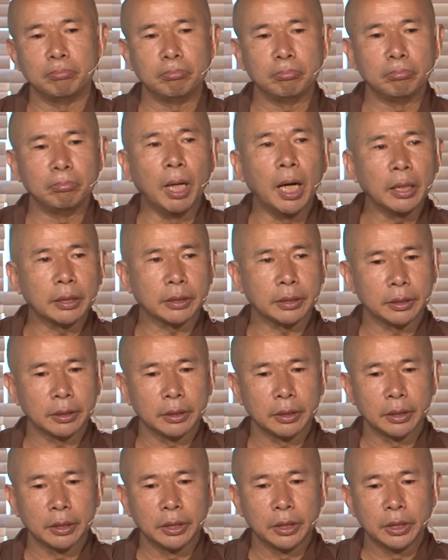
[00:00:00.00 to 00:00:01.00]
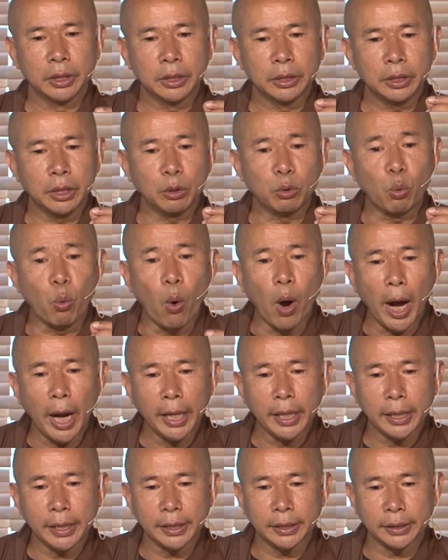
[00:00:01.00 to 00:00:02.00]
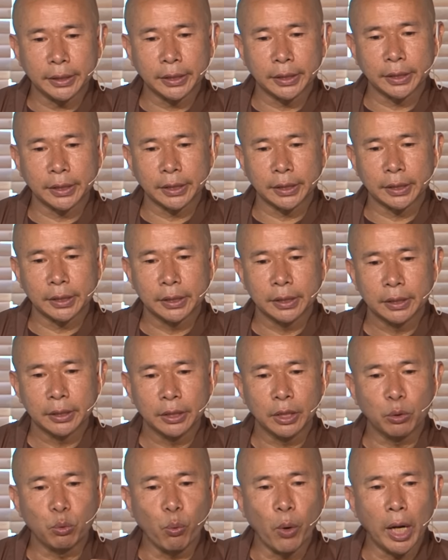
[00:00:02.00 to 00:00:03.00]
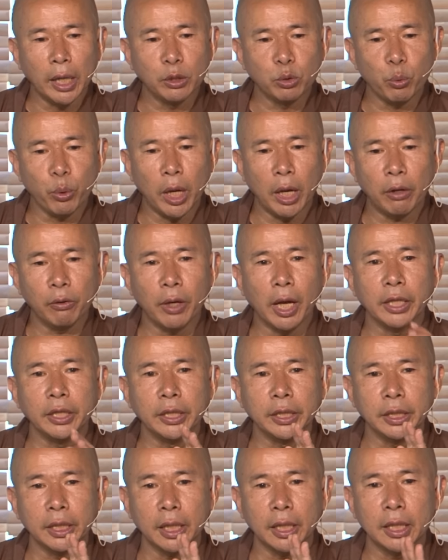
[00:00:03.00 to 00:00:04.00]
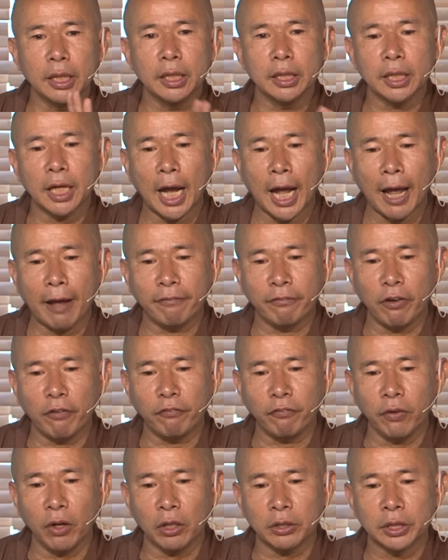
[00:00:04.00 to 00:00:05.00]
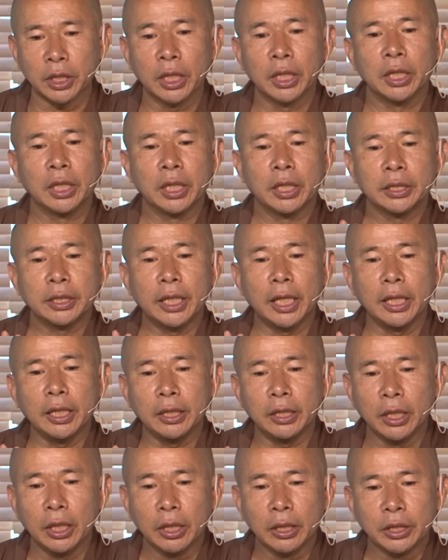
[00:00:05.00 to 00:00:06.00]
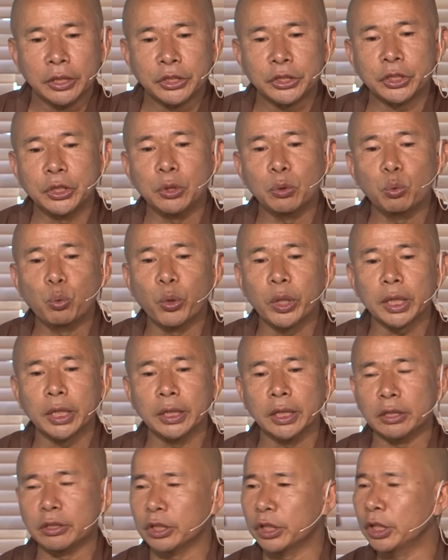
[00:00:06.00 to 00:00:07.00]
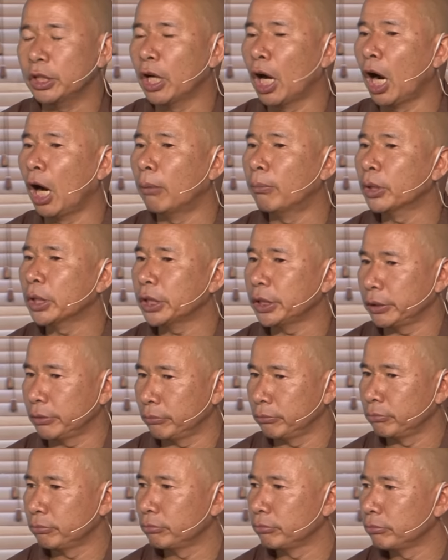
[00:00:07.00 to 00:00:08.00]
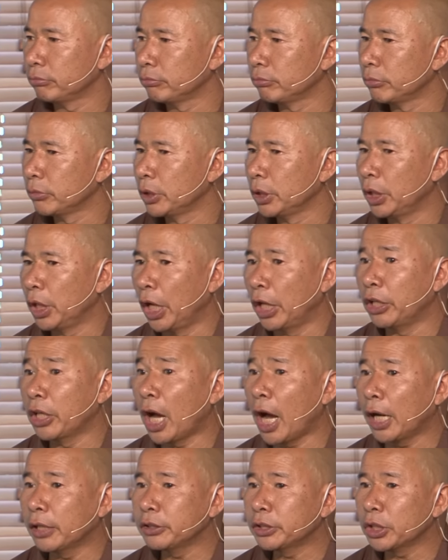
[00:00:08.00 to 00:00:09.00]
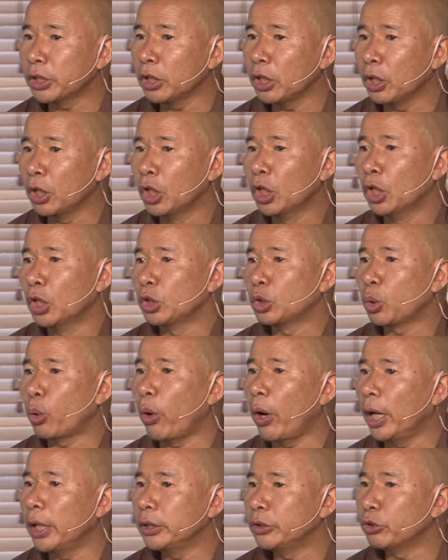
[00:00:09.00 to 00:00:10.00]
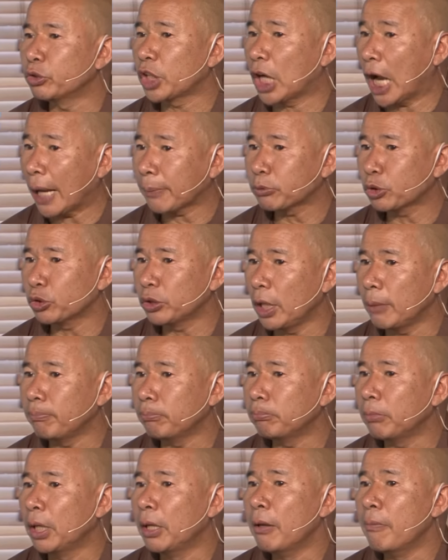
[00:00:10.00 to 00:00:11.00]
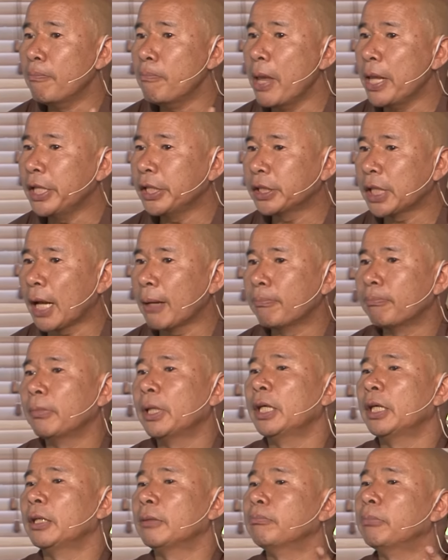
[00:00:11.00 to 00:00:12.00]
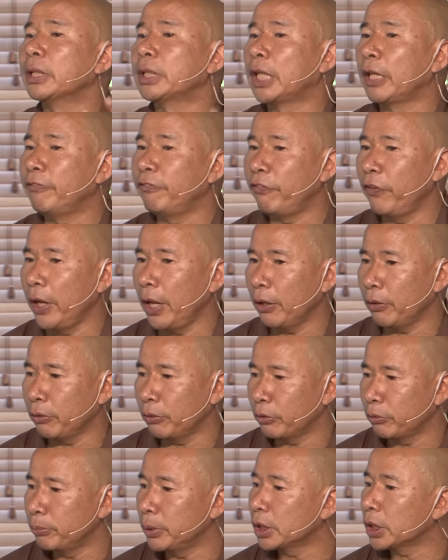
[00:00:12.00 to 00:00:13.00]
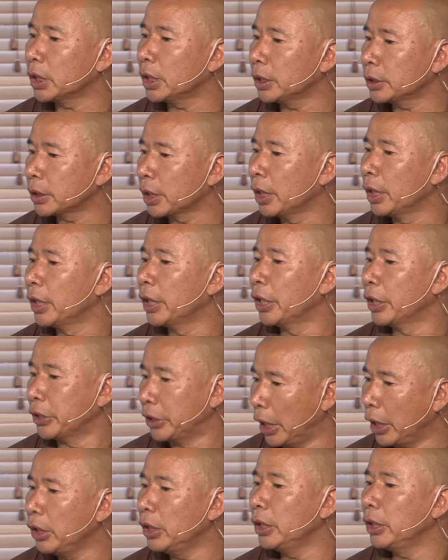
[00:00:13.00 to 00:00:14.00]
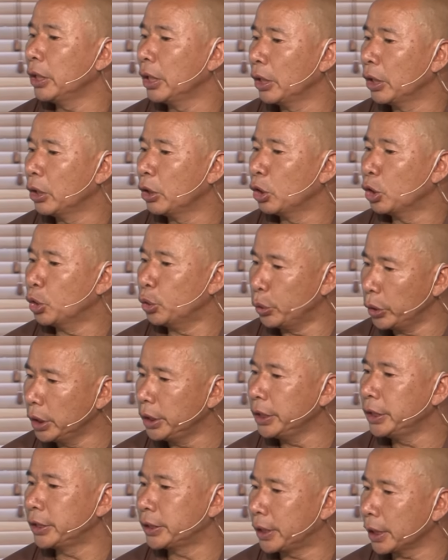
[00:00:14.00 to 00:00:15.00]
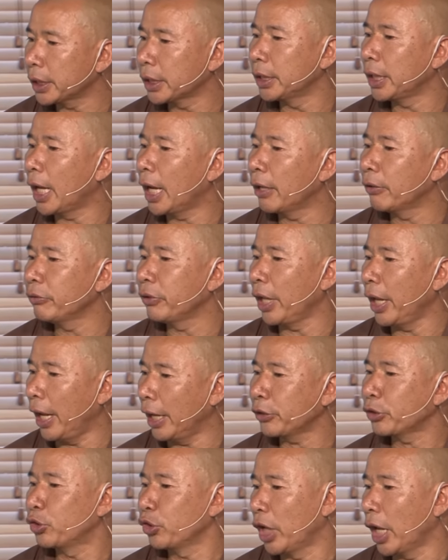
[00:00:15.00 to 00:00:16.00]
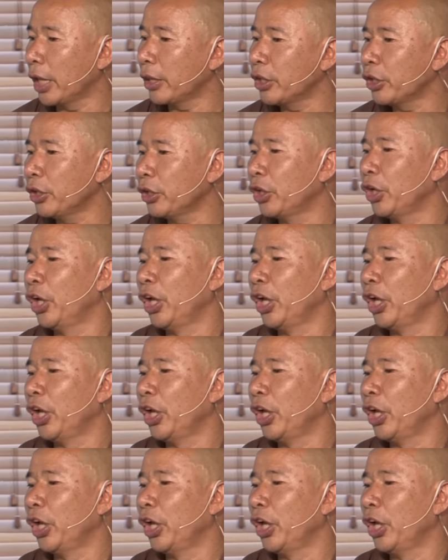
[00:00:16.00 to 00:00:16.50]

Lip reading: But the wise quail and the other half of flock, they still working in harmony. And the hunter tried to capture them many times, but they failed because they really sticking out their head together